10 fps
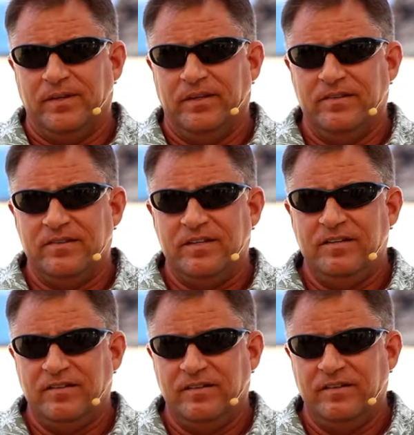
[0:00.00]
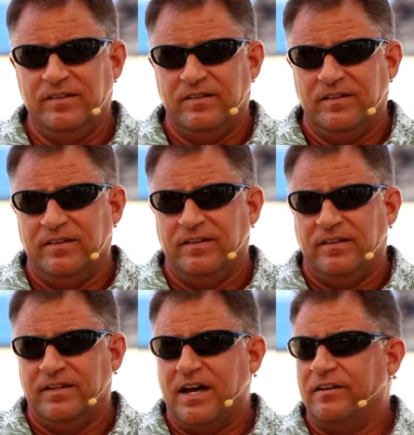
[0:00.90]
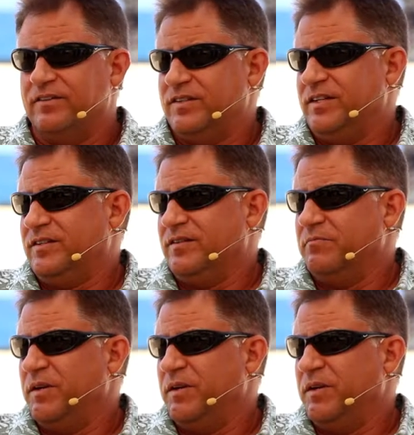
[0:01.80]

In season mm, and out. and out of season.